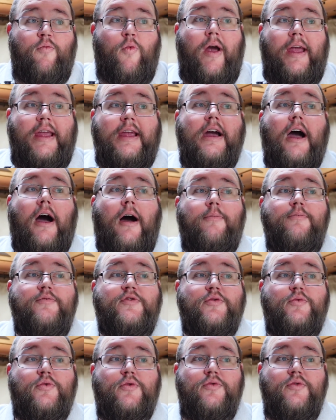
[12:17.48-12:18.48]
wake up
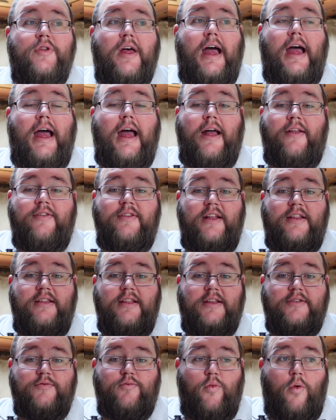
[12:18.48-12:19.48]
to all that, and then
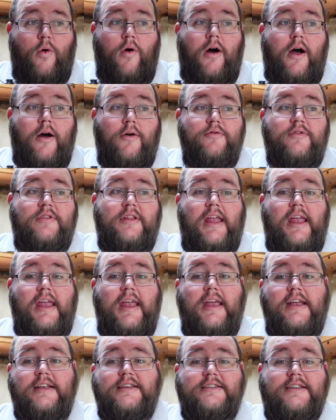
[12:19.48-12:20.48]
there's wild
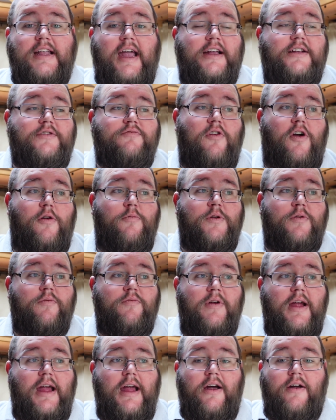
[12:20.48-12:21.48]
deer, stags roaming
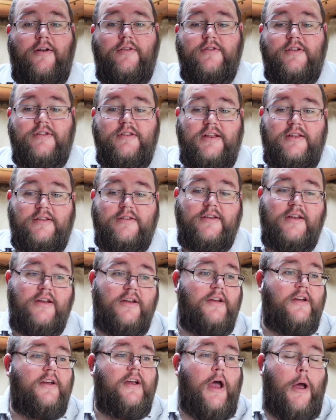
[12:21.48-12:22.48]
around, and there's
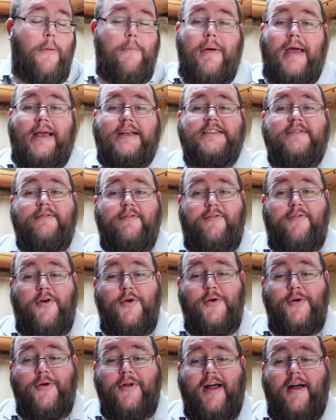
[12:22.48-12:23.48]
amazing
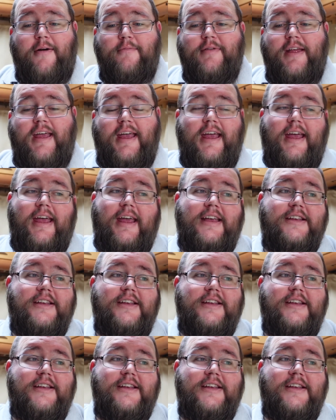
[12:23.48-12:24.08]
food up there.